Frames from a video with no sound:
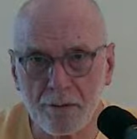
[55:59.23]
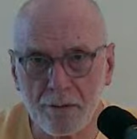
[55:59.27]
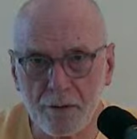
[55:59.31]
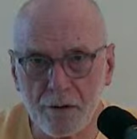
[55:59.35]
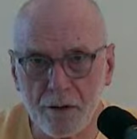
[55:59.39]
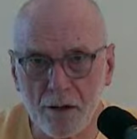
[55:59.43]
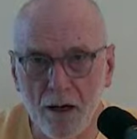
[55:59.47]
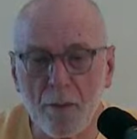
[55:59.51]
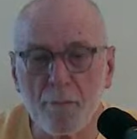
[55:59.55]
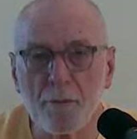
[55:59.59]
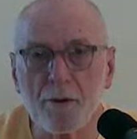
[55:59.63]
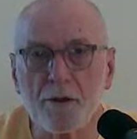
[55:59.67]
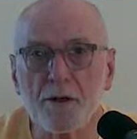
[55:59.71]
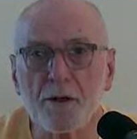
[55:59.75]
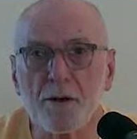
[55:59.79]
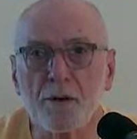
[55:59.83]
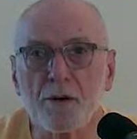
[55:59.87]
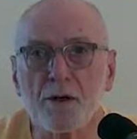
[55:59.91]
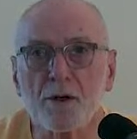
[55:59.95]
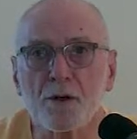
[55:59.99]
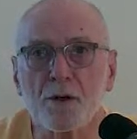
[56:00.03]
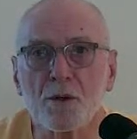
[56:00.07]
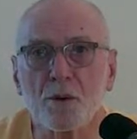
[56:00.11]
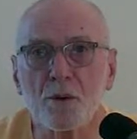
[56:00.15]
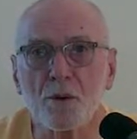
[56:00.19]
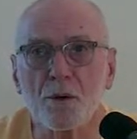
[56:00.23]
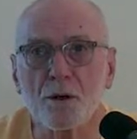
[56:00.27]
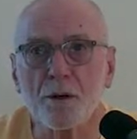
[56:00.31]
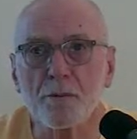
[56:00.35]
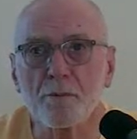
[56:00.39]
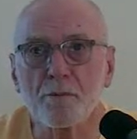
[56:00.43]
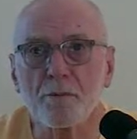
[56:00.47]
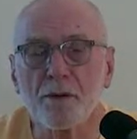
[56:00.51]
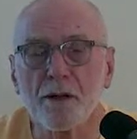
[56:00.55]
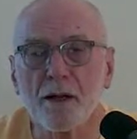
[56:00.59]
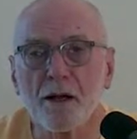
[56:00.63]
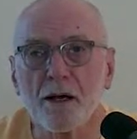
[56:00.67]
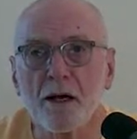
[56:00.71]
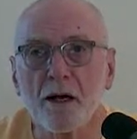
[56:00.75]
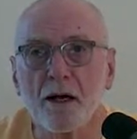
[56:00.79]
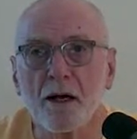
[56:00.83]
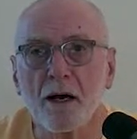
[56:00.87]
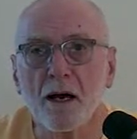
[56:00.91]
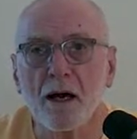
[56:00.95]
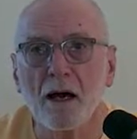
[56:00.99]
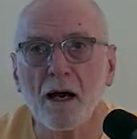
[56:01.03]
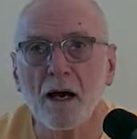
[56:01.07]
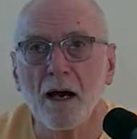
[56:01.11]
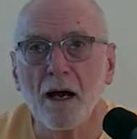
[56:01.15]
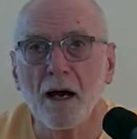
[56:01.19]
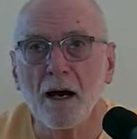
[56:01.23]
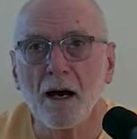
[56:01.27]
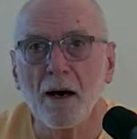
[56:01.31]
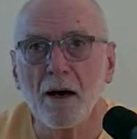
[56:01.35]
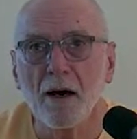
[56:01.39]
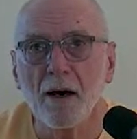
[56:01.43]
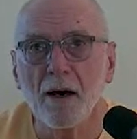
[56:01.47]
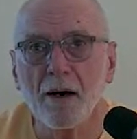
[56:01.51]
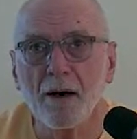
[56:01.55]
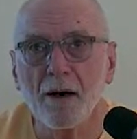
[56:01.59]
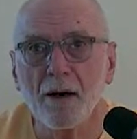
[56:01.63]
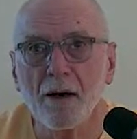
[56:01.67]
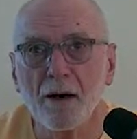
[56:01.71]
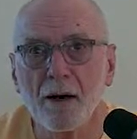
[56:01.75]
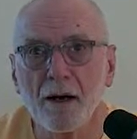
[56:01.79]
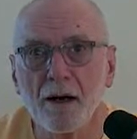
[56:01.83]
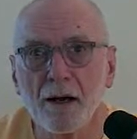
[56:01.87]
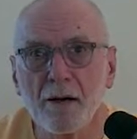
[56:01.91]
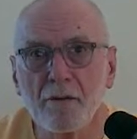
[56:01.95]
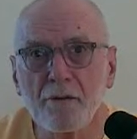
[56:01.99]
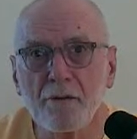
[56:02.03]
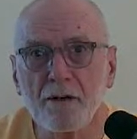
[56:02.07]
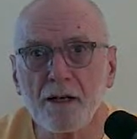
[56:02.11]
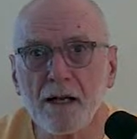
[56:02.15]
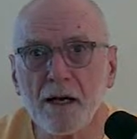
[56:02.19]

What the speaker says: commentary to her. Every